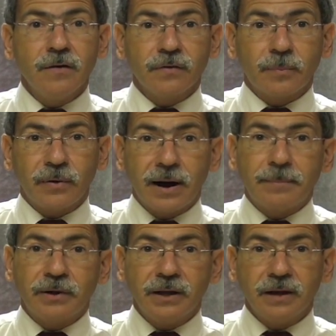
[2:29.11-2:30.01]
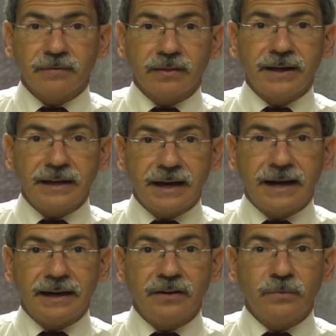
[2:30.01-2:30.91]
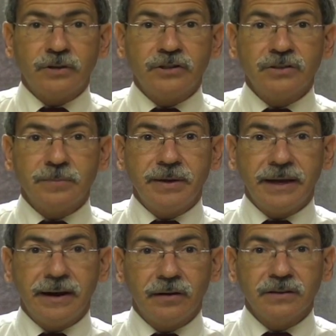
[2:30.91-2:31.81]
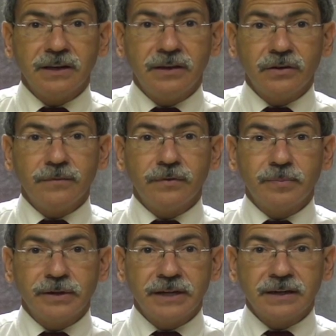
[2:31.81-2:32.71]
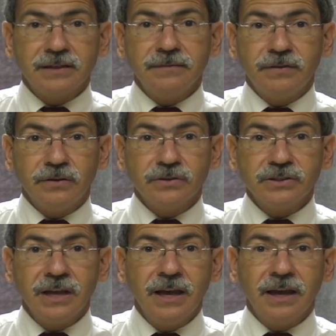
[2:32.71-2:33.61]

for property of like kind which is to be held either for productive use